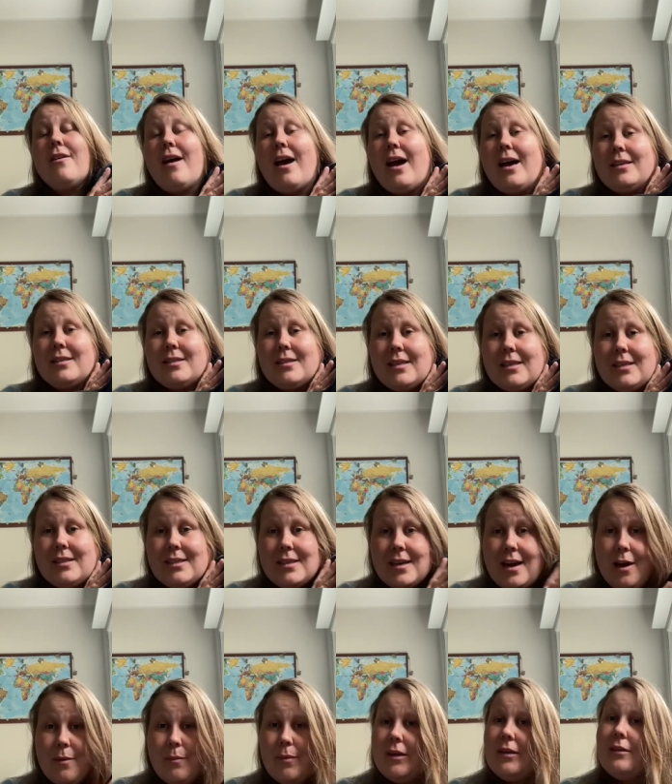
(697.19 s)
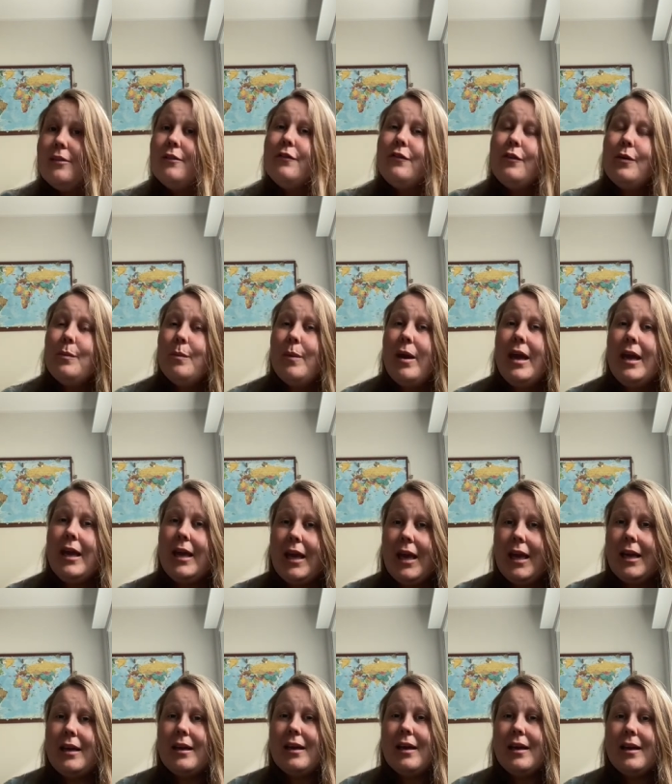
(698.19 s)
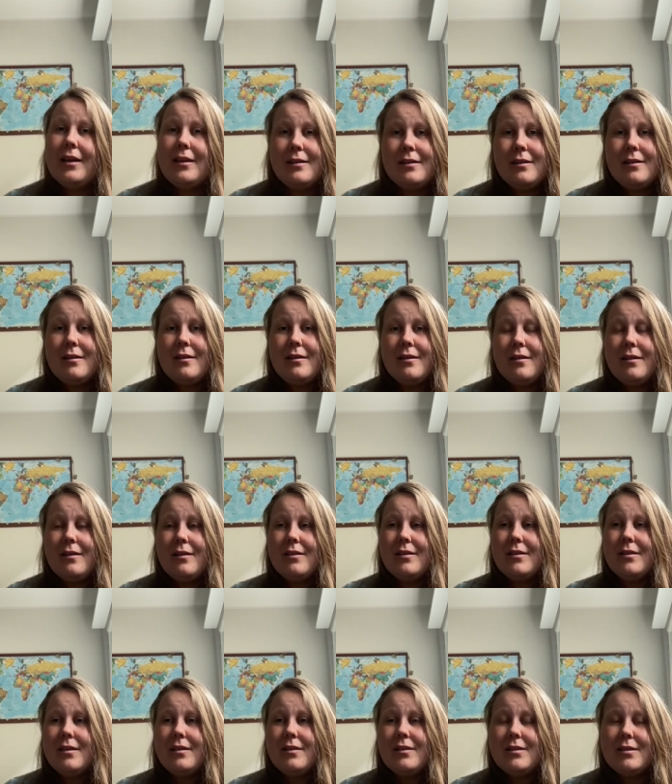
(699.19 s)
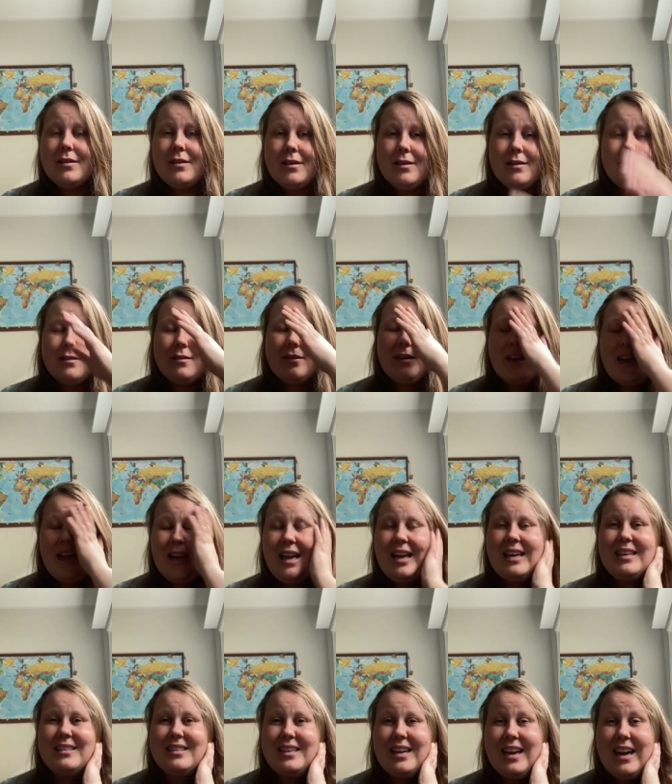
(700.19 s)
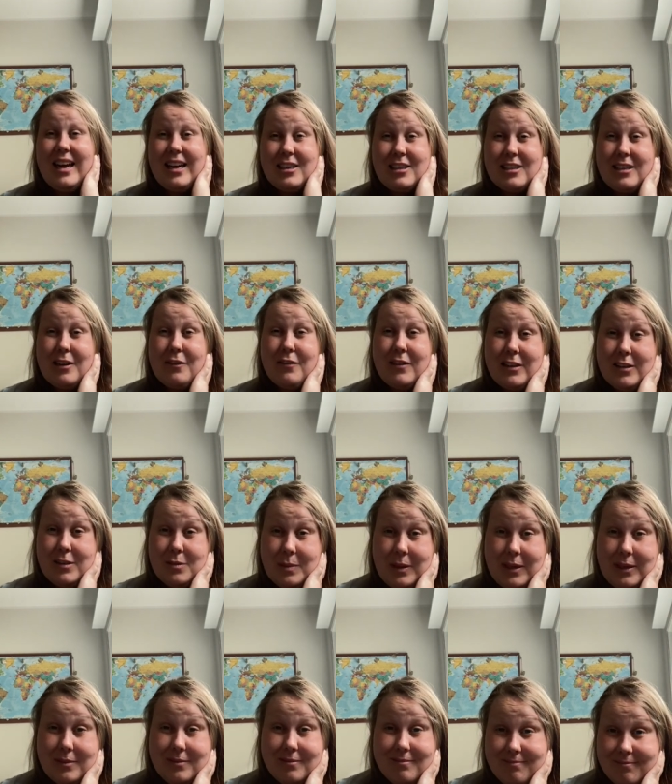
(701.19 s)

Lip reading: Aztec Diamond, for making leggings that actually fits me.